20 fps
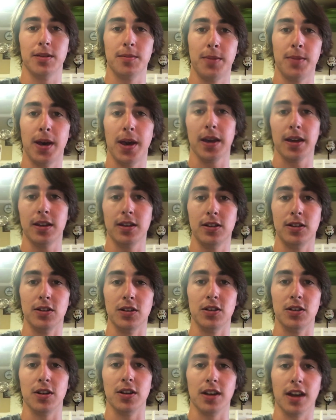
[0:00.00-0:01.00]
to unpackage
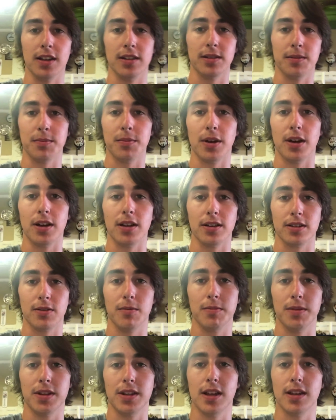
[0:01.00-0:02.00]
and show you guys some products we've been